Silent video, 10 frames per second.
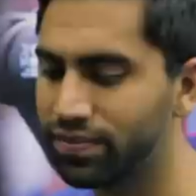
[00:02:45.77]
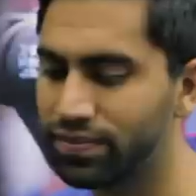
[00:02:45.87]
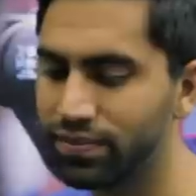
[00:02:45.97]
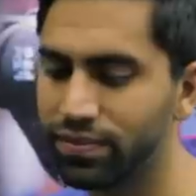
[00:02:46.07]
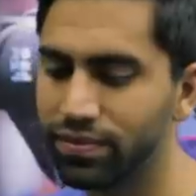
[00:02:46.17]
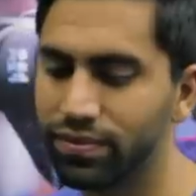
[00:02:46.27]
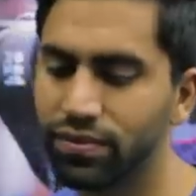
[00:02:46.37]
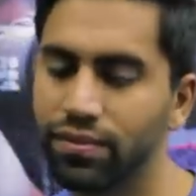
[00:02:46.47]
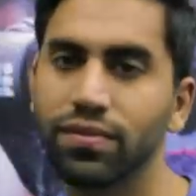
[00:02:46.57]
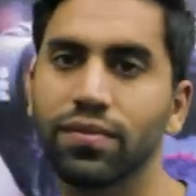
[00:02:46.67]

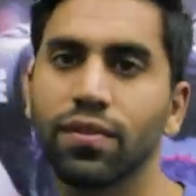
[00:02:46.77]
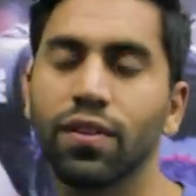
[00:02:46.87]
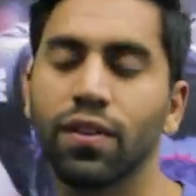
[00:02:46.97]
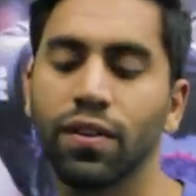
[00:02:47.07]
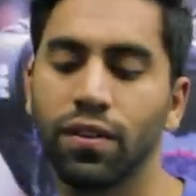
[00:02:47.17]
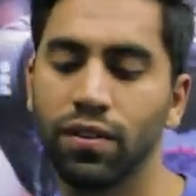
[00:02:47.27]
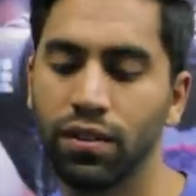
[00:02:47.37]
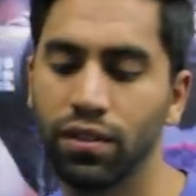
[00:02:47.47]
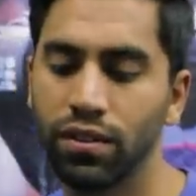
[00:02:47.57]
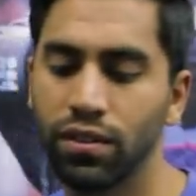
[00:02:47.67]

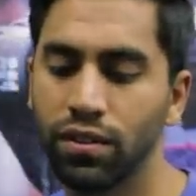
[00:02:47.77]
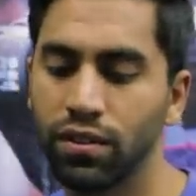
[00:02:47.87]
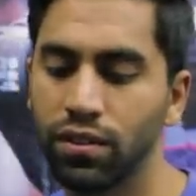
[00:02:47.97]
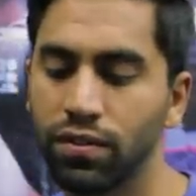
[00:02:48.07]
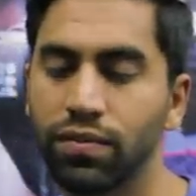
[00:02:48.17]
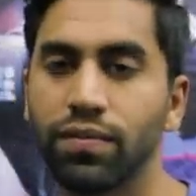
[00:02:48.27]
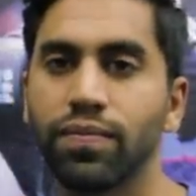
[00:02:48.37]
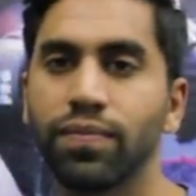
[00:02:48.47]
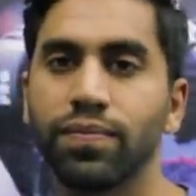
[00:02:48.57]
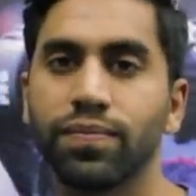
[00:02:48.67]

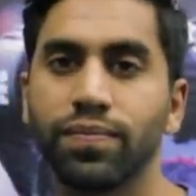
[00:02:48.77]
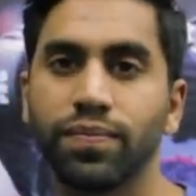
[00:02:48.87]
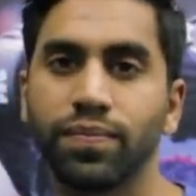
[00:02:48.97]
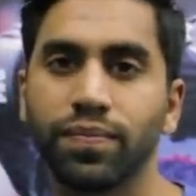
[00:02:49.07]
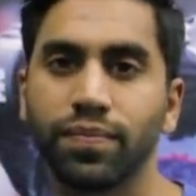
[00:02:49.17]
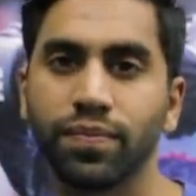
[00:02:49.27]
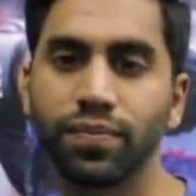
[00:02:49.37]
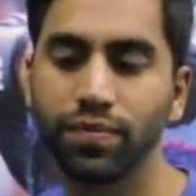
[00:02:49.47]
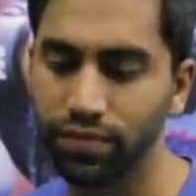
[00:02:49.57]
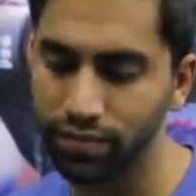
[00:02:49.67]

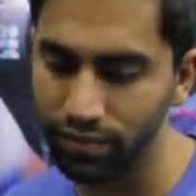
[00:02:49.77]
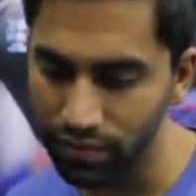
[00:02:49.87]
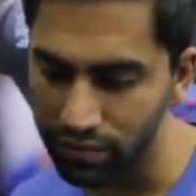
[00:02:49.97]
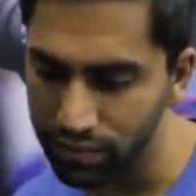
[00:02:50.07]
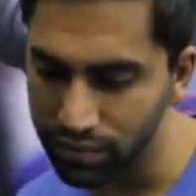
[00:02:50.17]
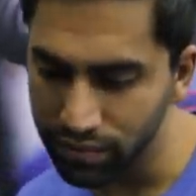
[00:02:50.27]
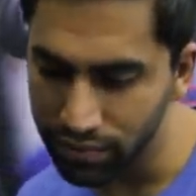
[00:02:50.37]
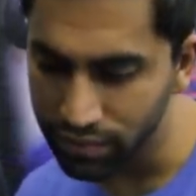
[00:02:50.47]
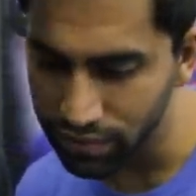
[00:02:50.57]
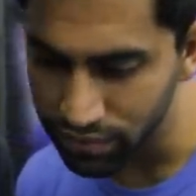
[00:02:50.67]

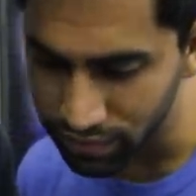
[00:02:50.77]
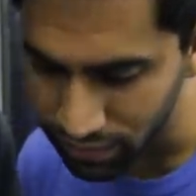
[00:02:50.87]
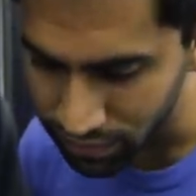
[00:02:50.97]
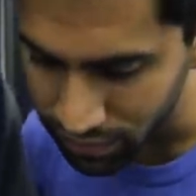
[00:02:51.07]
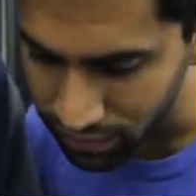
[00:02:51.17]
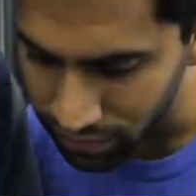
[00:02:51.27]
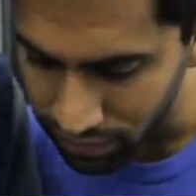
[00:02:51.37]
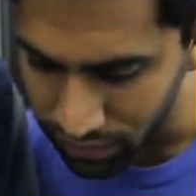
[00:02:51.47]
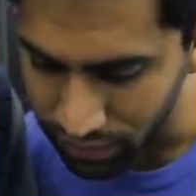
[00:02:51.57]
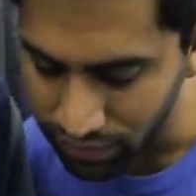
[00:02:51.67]

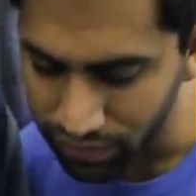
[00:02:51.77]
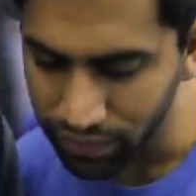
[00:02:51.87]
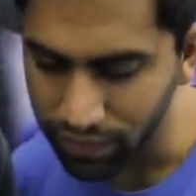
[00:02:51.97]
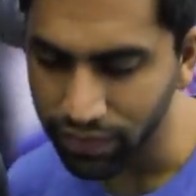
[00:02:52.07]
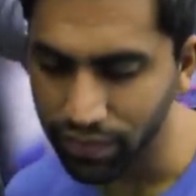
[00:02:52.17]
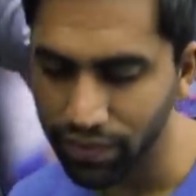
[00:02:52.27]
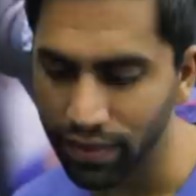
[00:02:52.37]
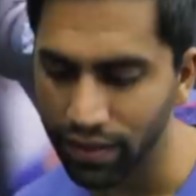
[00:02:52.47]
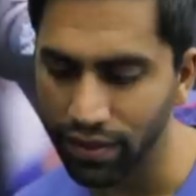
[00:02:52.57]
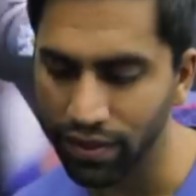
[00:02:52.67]

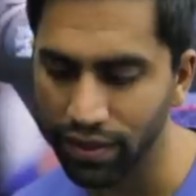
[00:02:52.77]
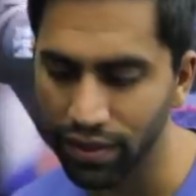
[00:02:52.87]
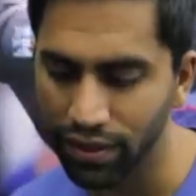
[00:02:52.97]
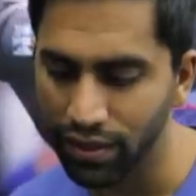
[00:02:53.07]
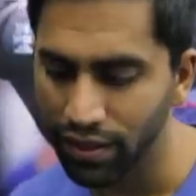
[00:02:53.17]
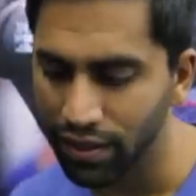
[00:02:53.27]
The person shown says nothing.